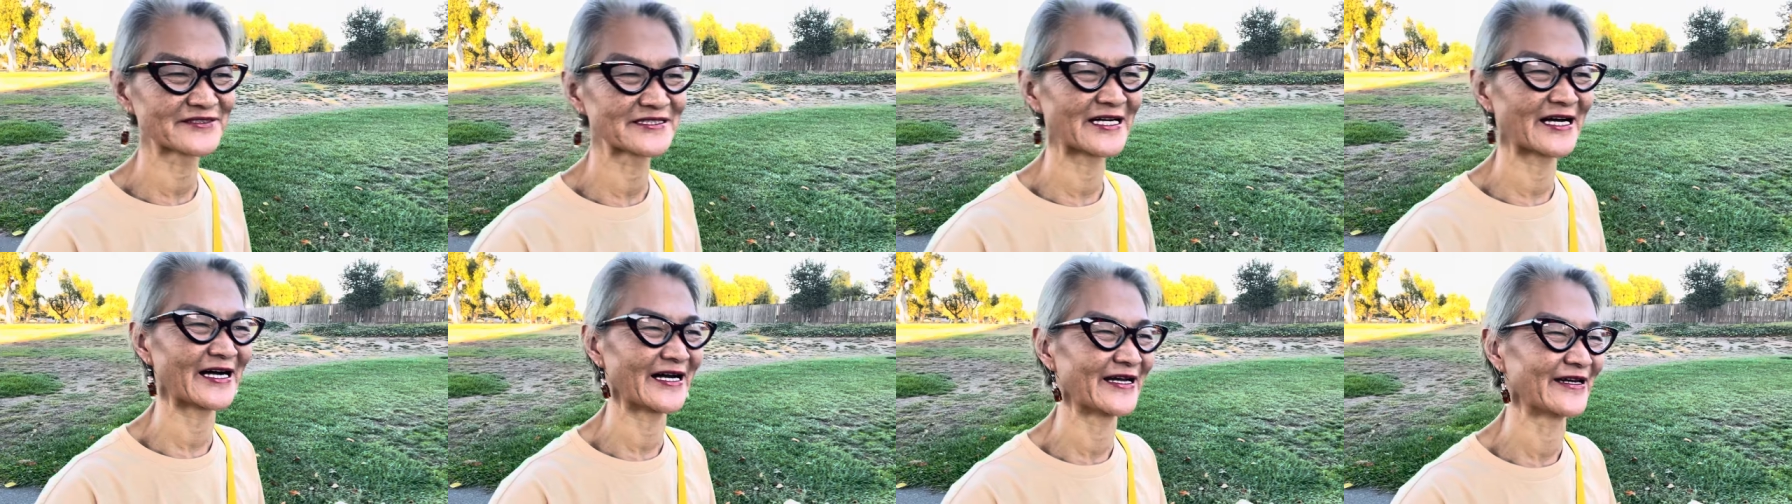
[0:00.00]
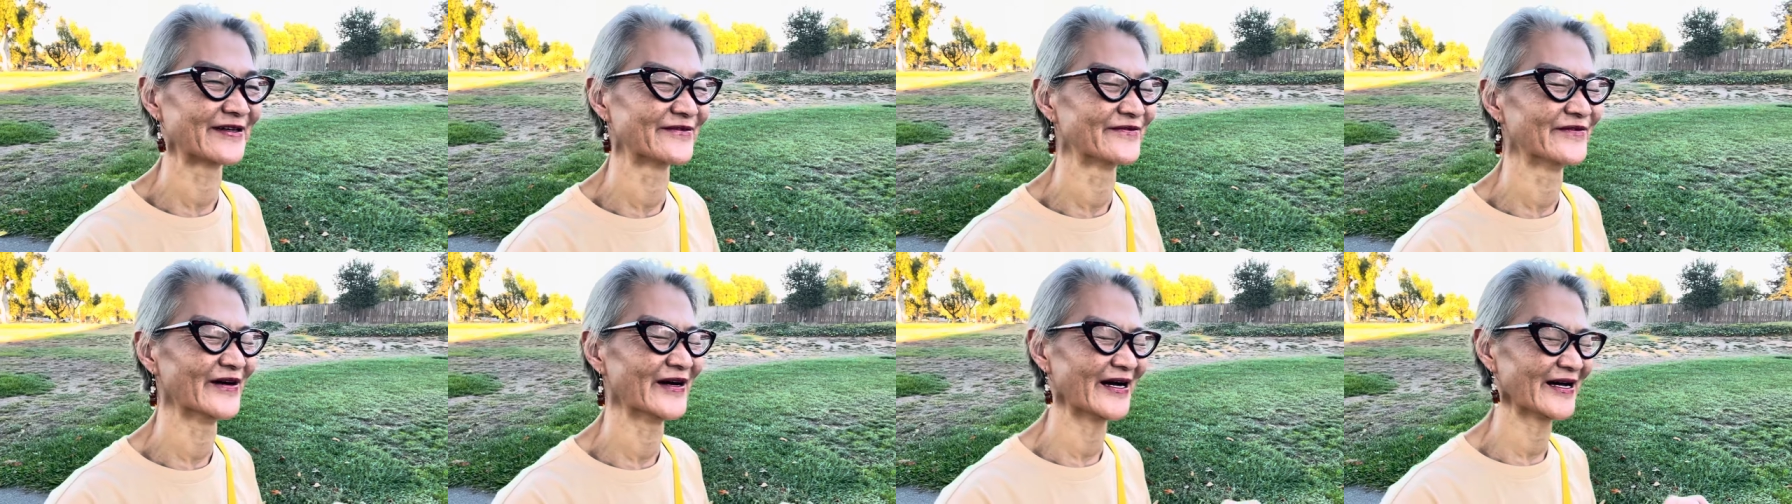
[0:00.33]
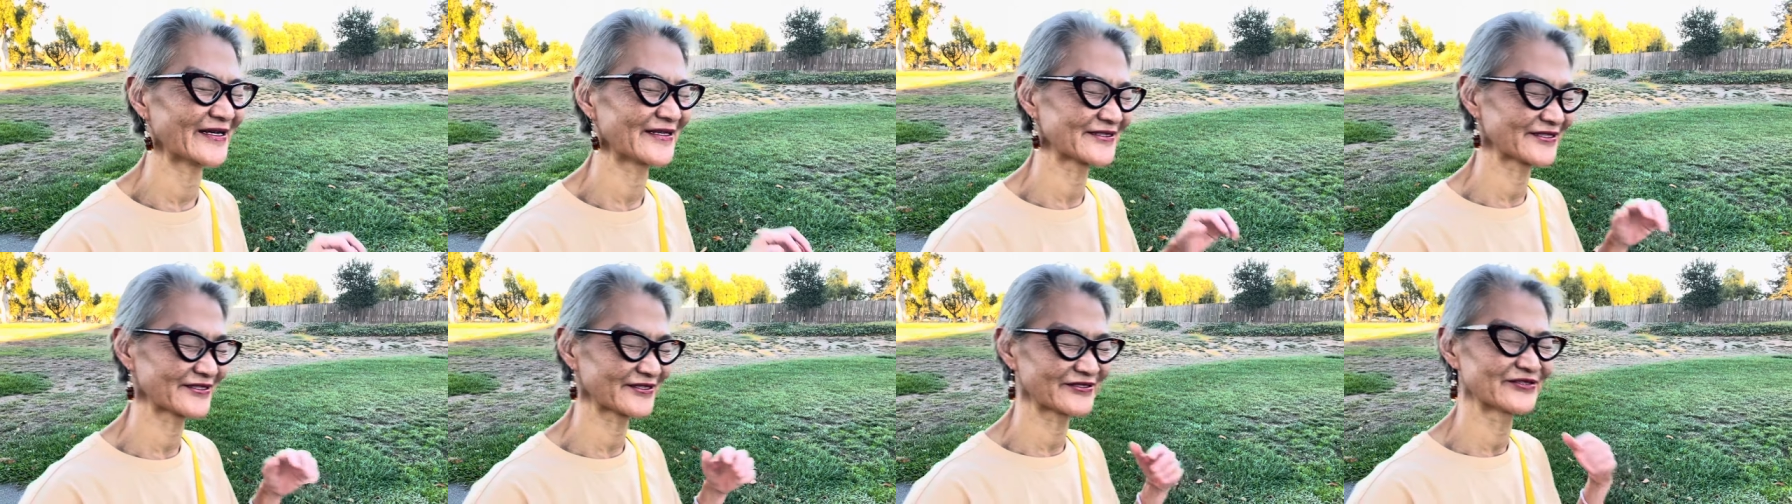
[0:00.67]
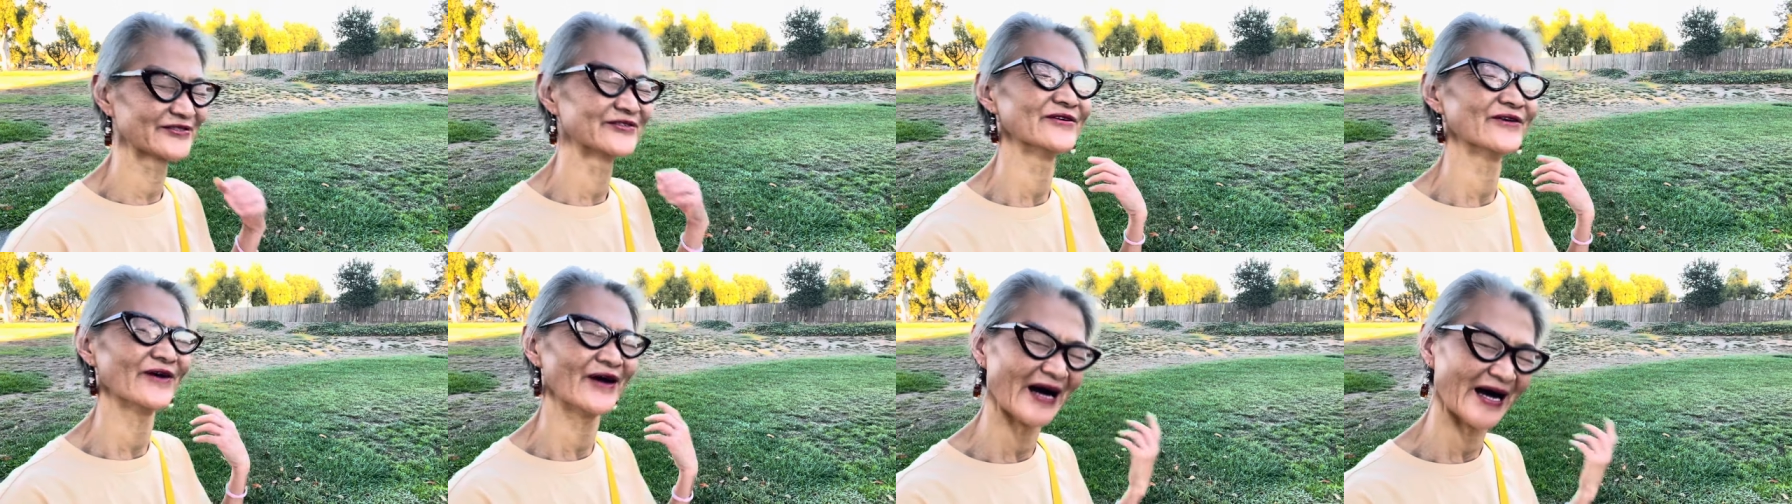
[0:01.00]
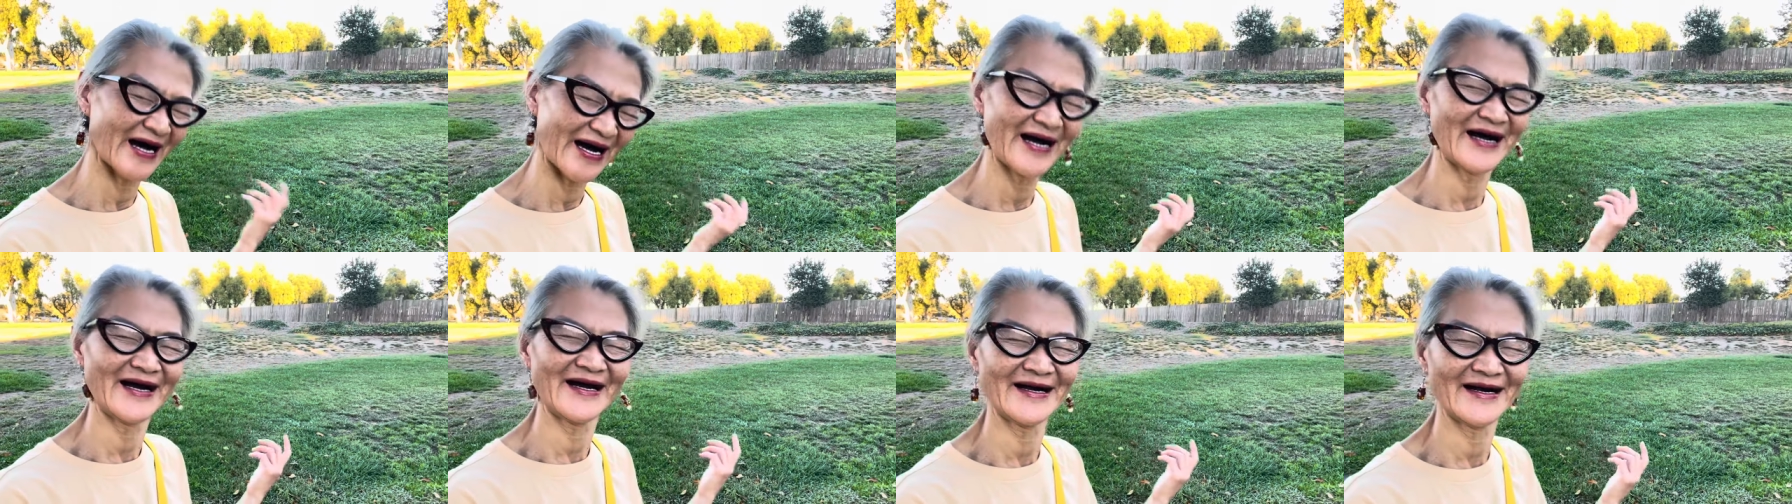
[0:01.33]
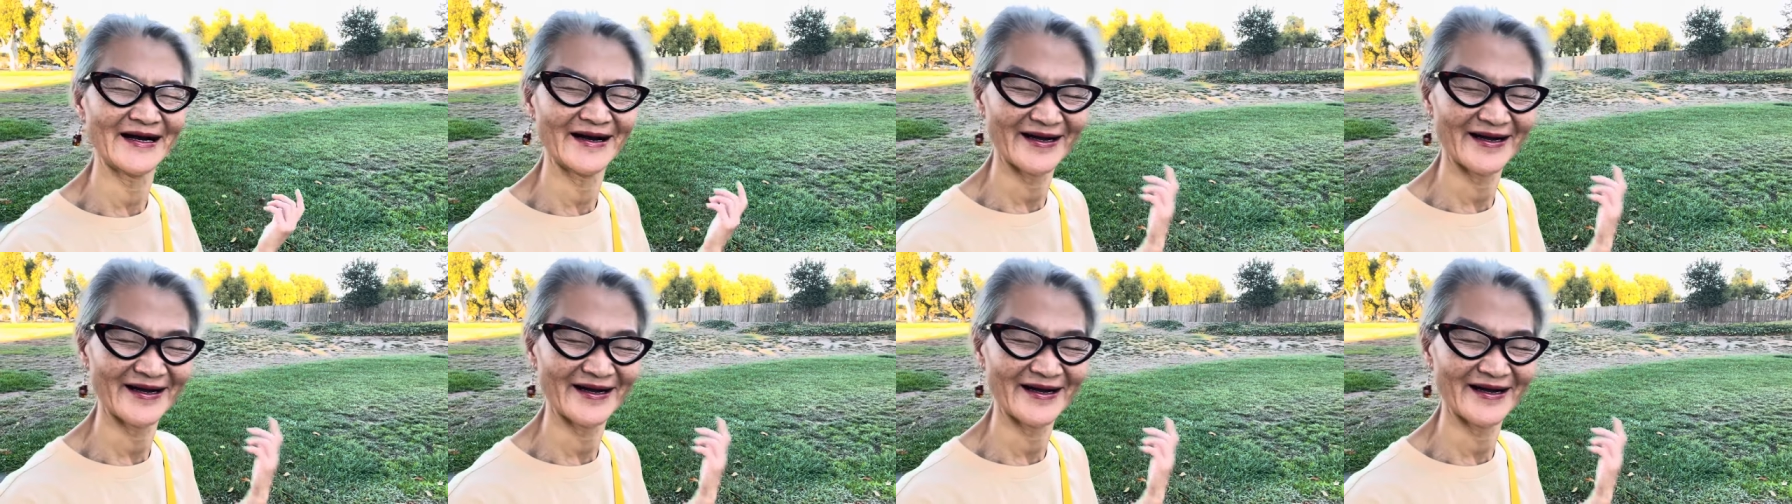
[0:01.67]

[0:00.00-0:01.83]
time and you are